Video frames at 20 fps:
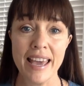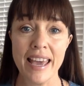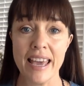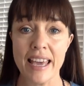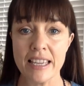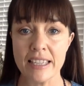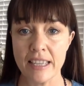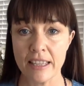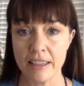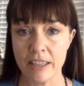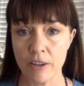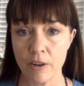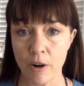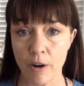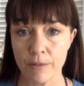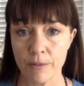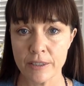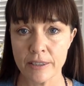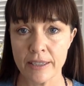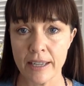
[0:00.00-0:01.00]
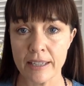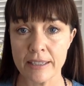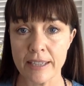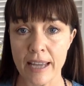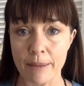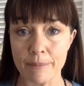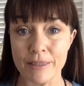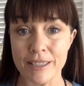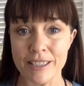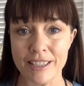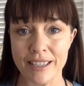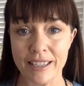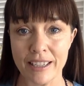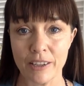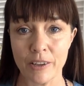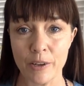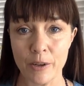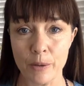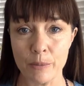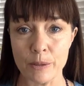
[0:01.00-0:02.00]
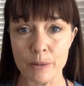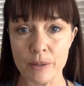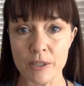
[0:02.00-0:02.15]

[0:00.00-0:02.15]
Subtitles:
is that they're often adaptogenic herbs,